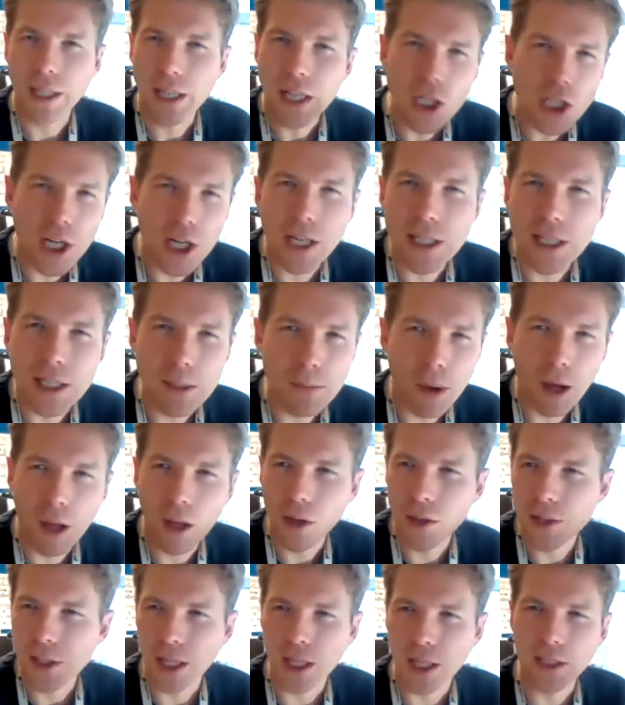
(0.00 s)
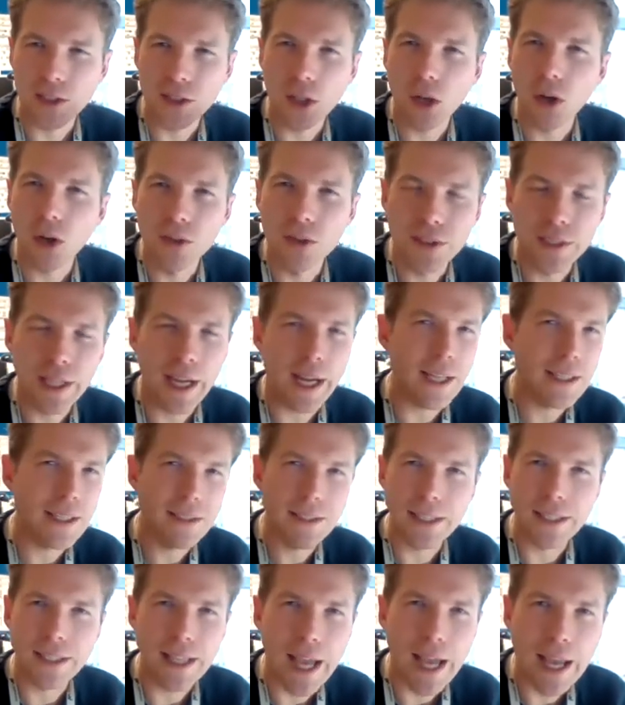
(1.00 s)
Each antibiotic is
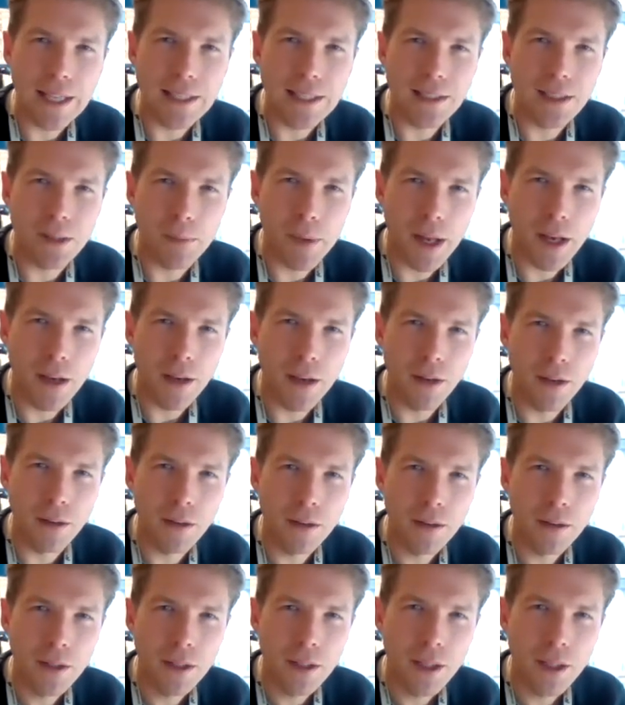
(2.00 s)
context and case dependent.